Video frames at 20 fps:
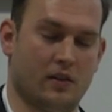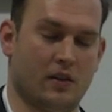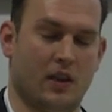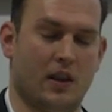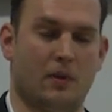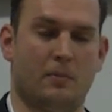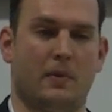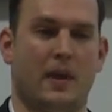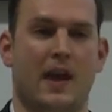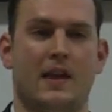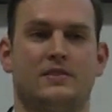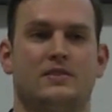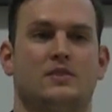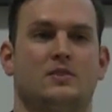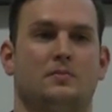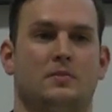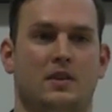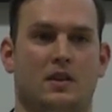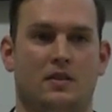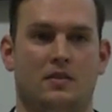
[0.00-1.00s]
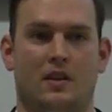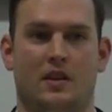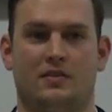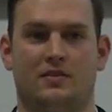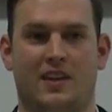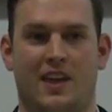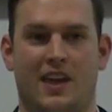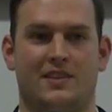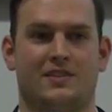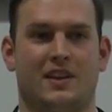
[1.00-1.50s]
it amazes me that it
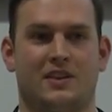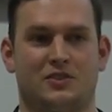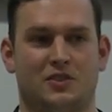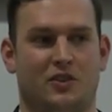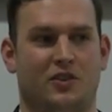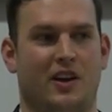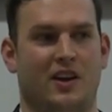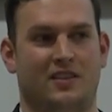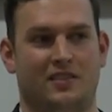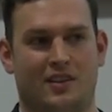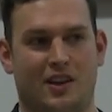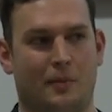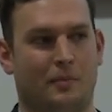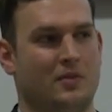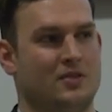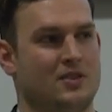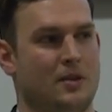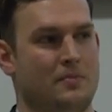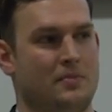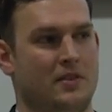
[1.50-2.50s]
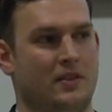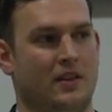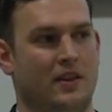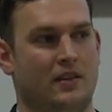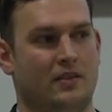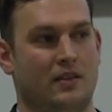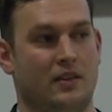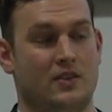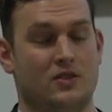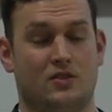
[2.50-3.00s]
takes extra credit to come to something
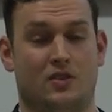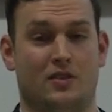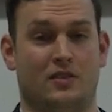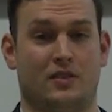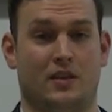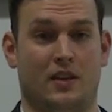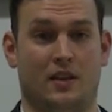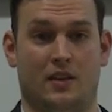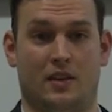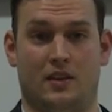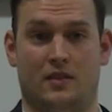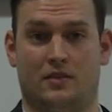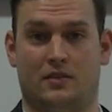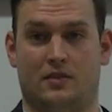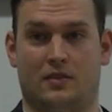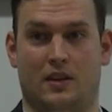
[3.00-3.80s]
like this, or it, it,